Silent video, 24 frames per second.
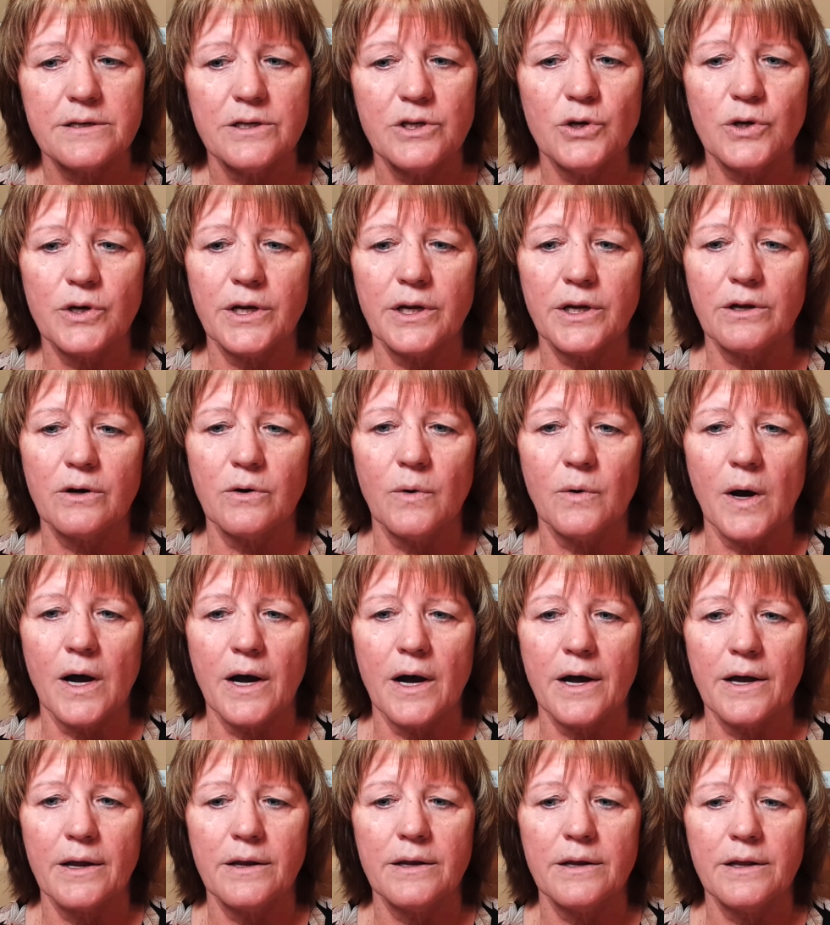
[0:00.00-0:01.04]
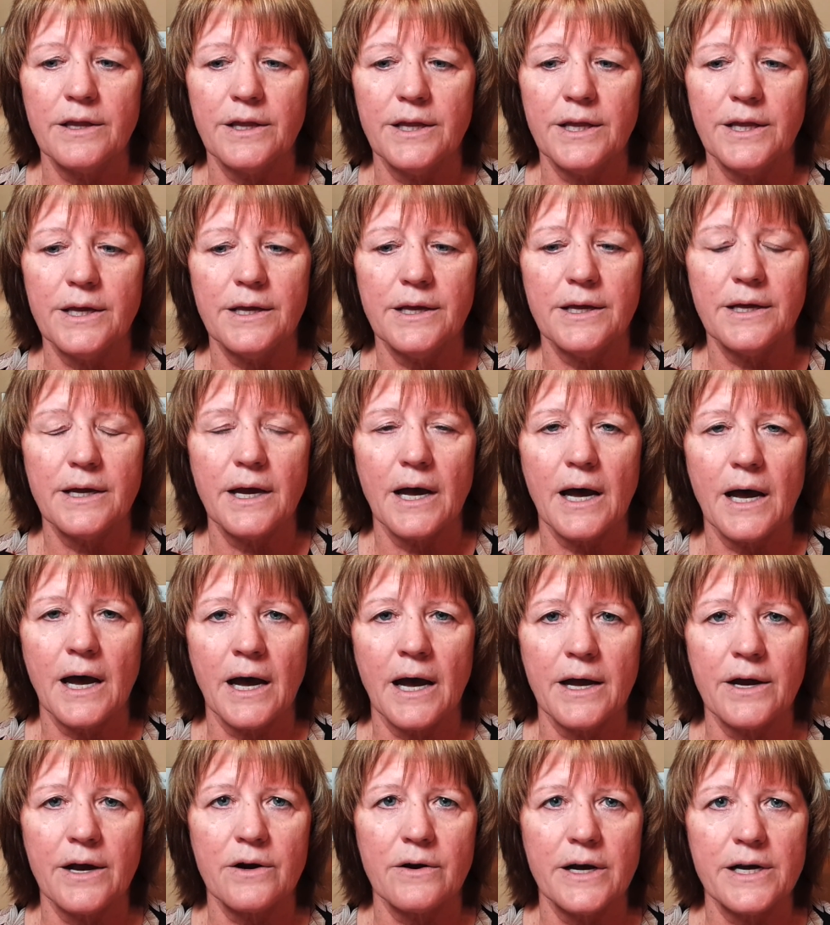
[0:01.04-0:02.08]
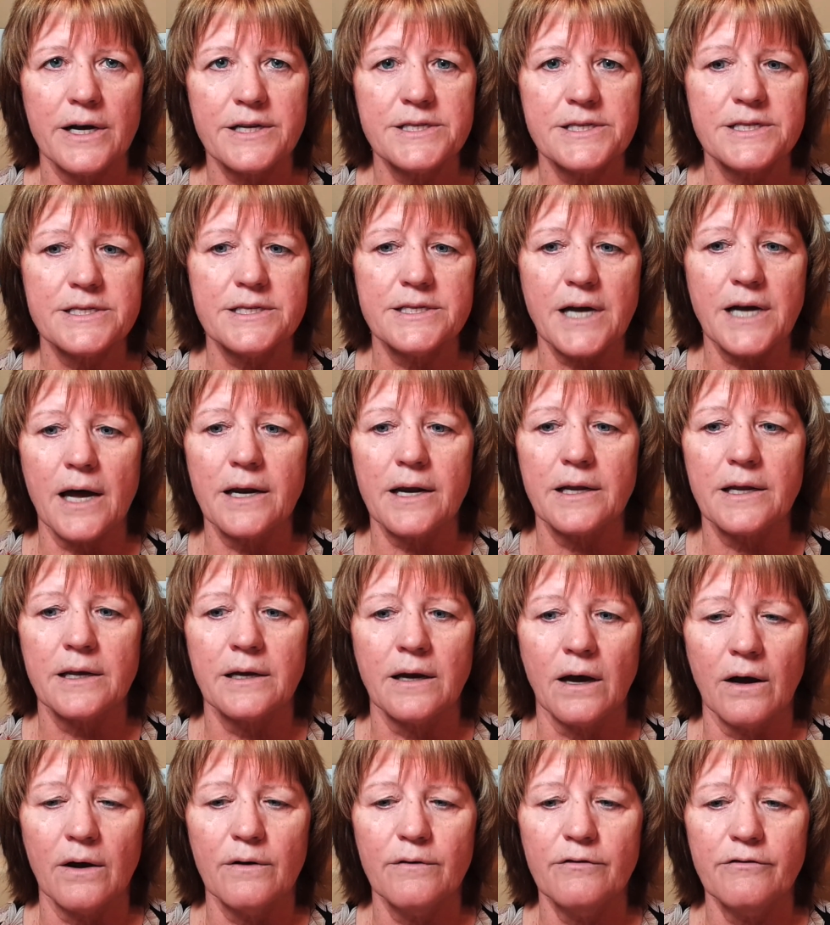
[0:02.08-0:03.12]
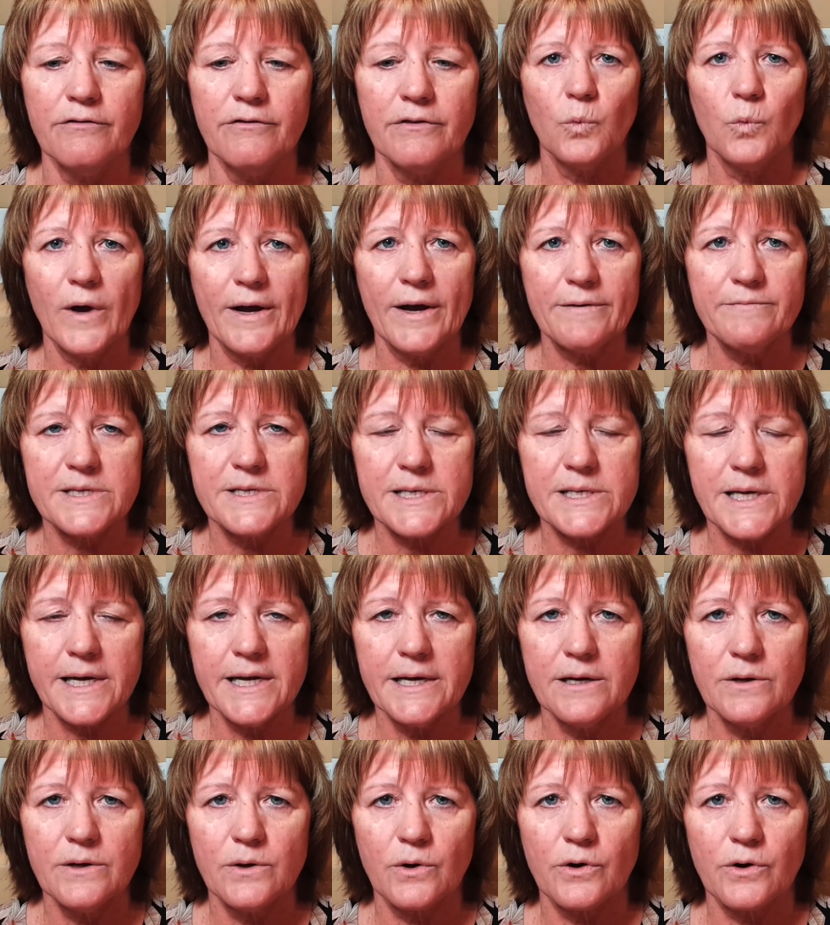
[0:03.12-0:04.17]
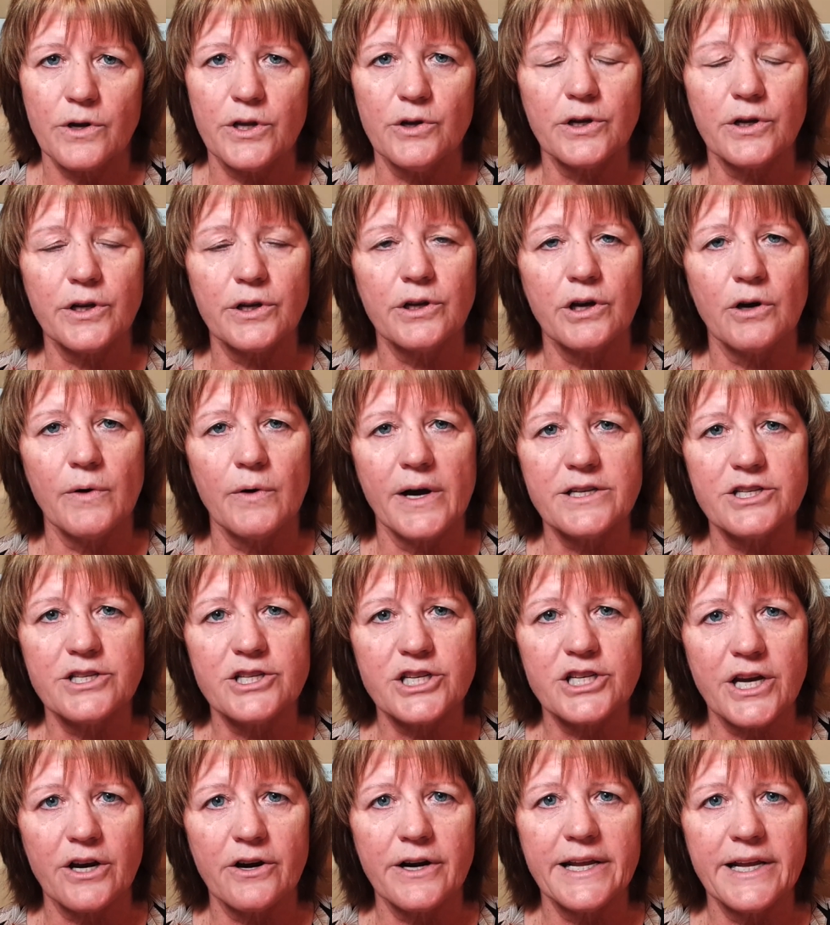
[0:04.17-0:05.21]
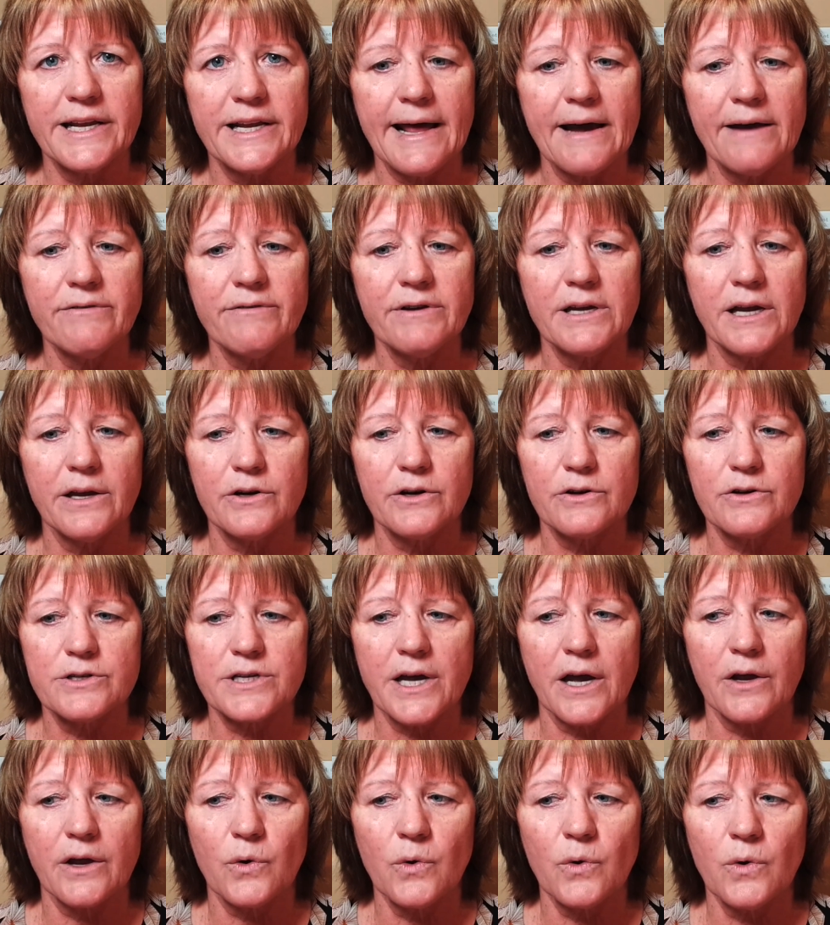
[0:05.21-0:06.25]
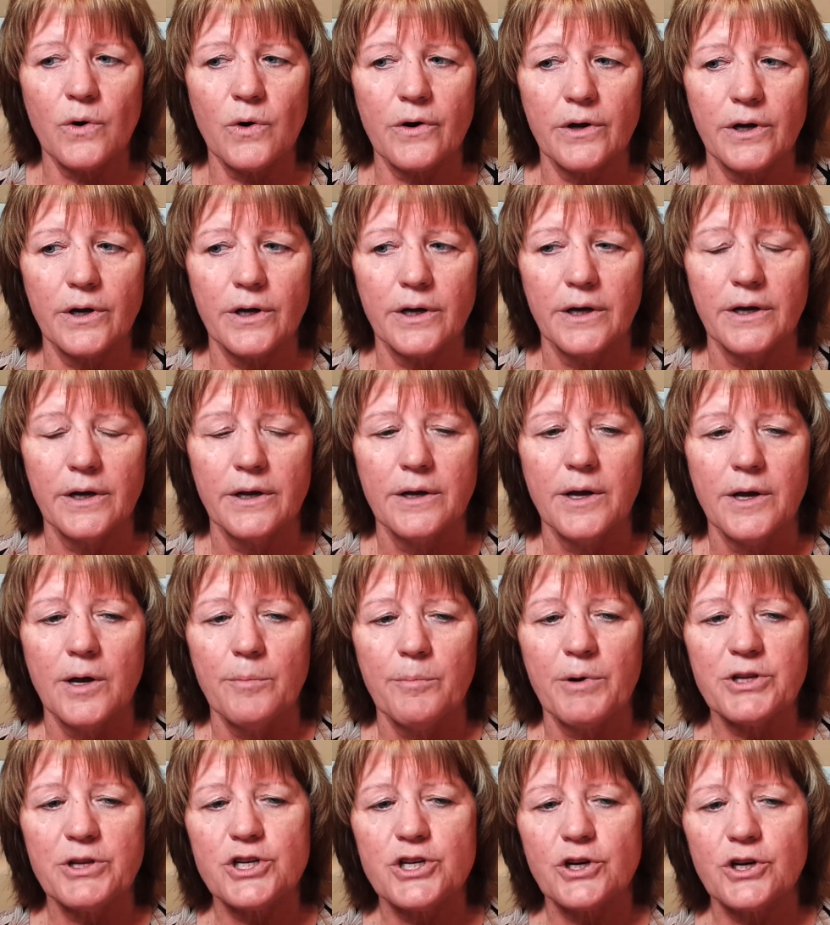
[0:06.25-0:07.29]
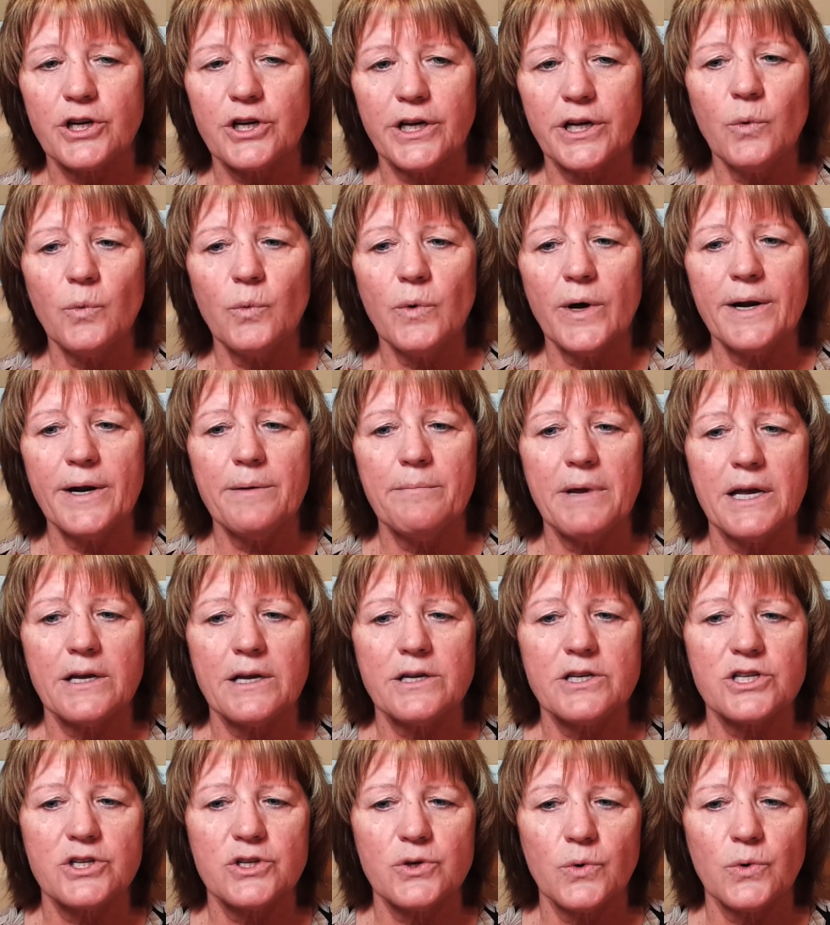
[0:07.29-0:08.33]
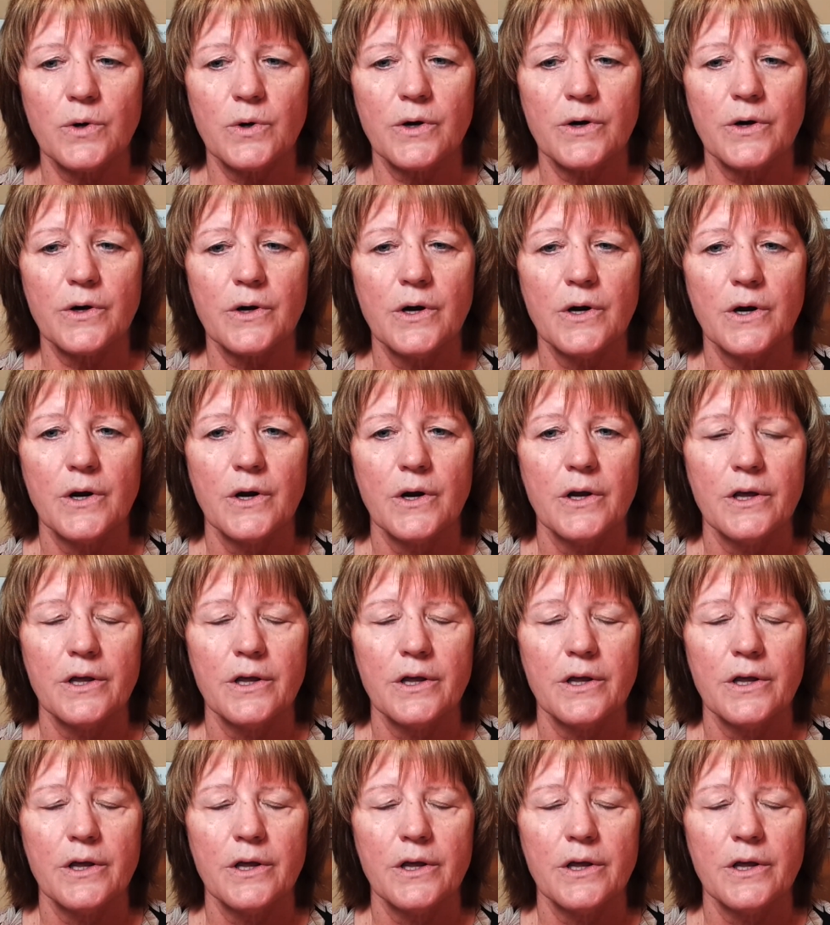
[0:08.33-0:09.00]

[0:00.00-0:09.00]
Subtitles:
You can go on the irs.gov website, or you could go on charitynavigator.org. But you're going to want to make sure